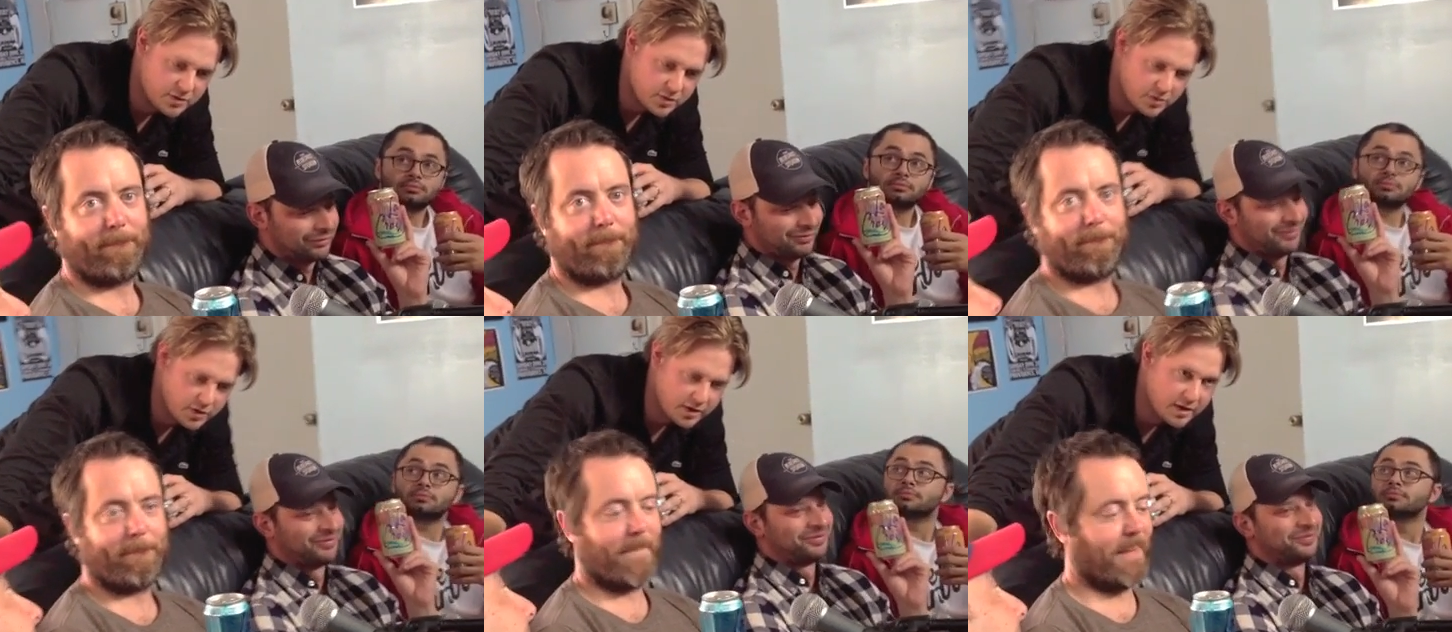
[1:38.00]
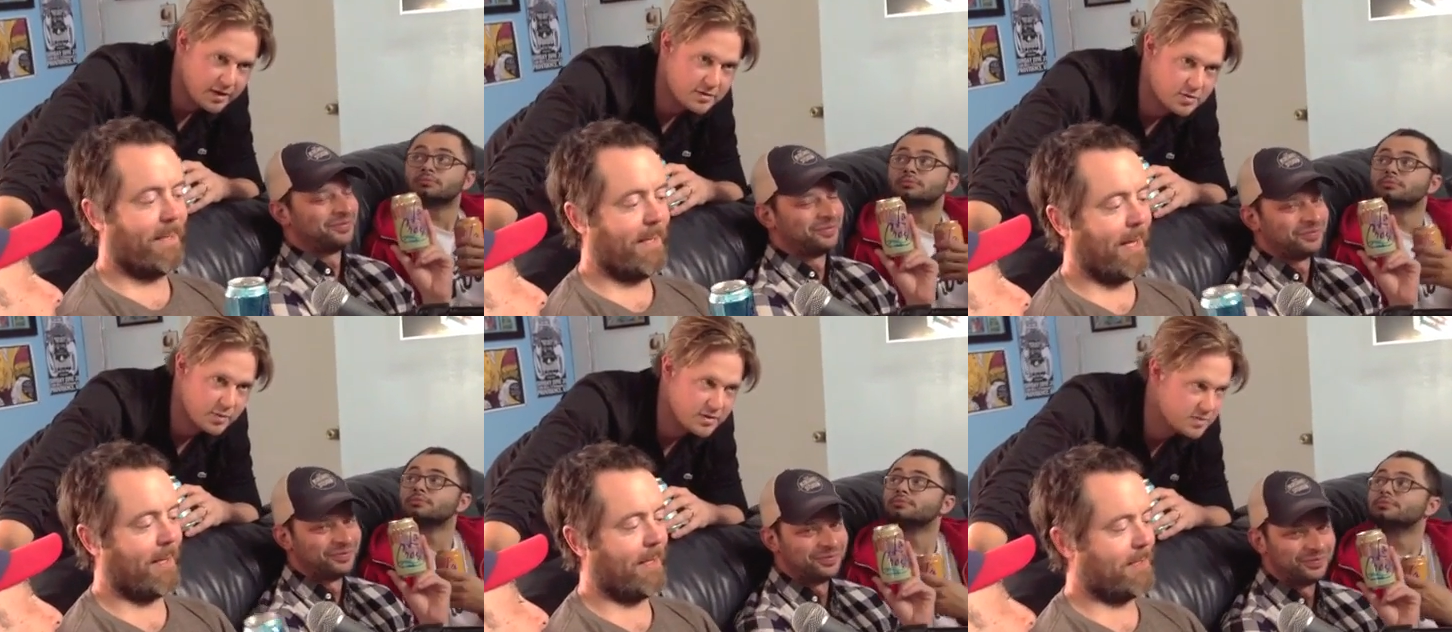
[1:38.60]
Speaker 1: 230.
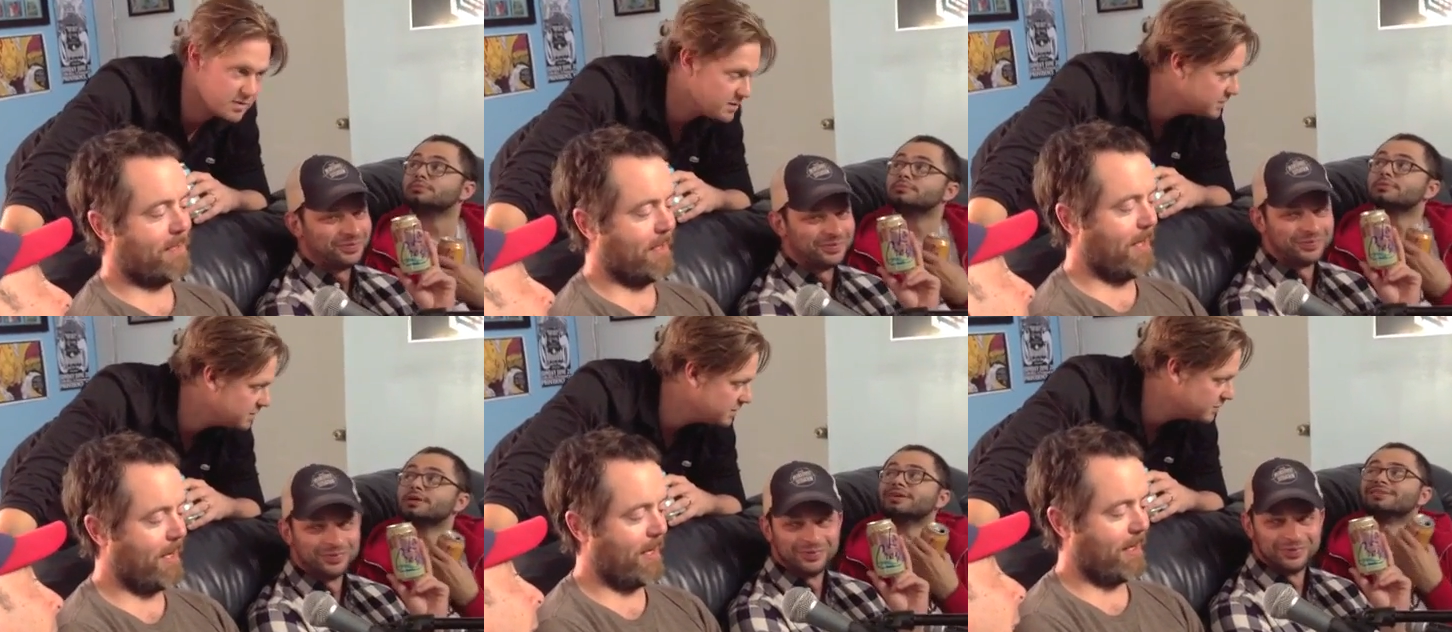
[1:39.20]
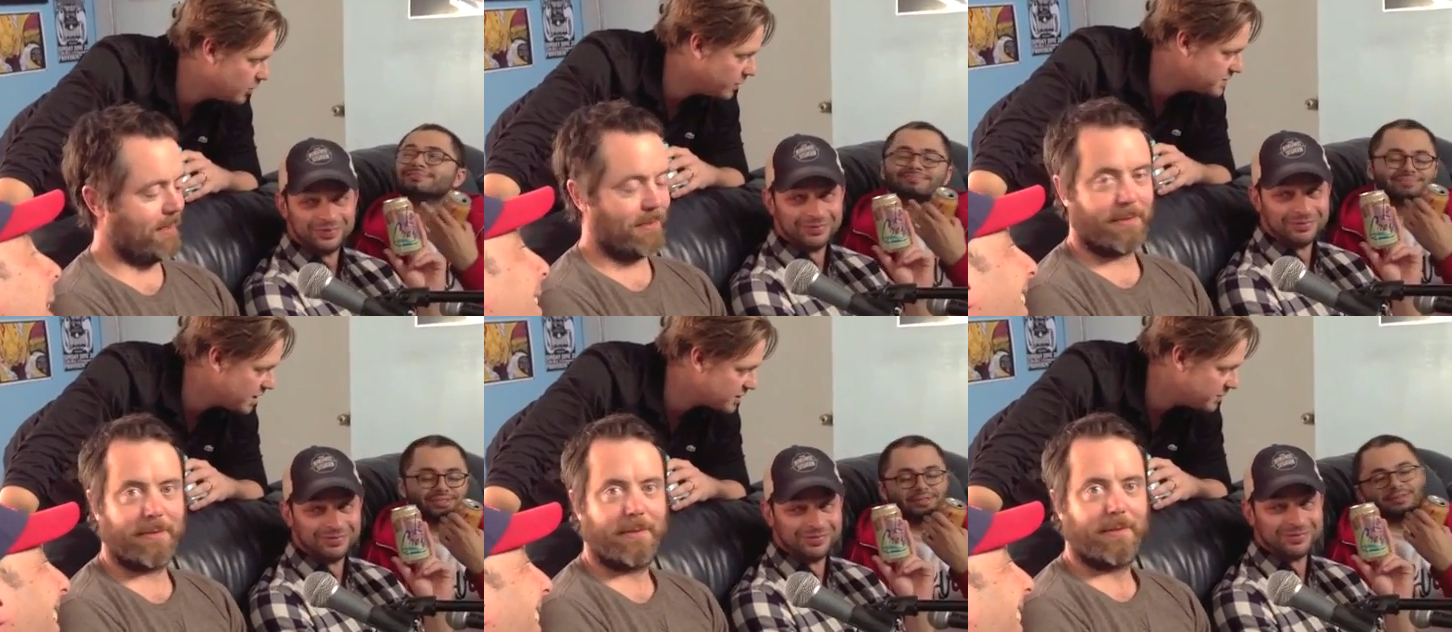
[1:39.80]
yeah, so let's. Uh, what
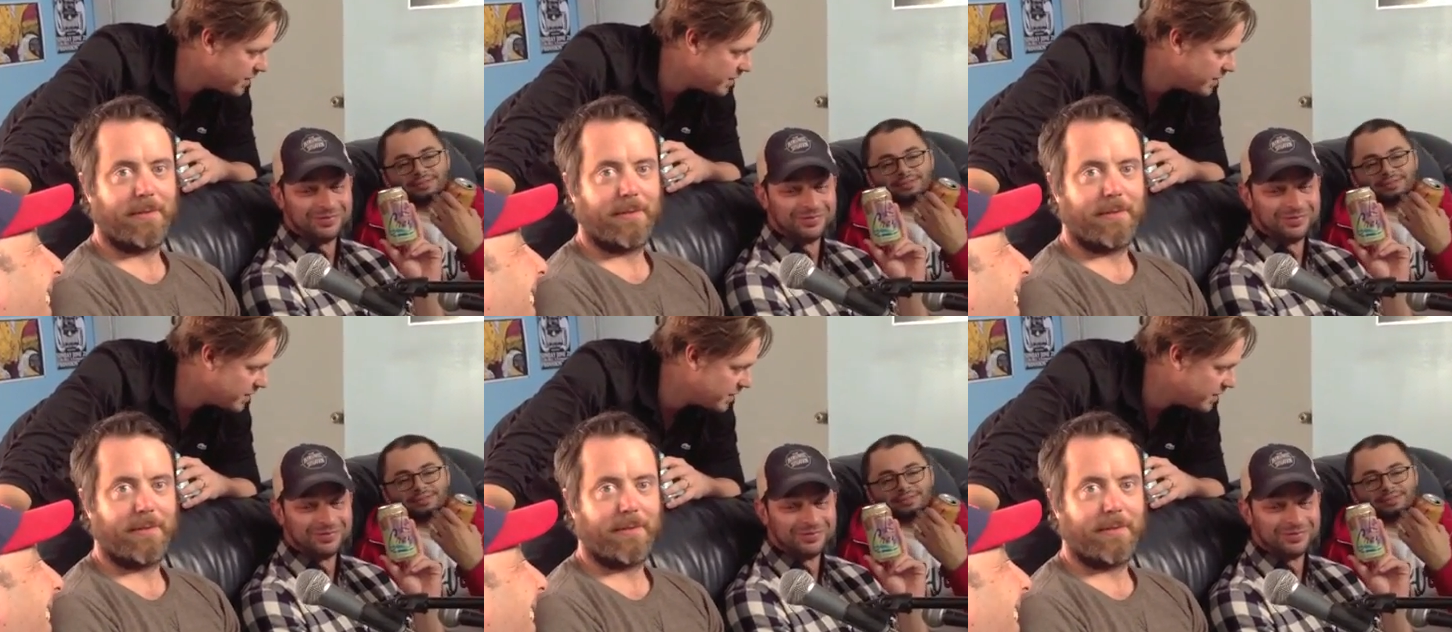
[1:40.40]
we talked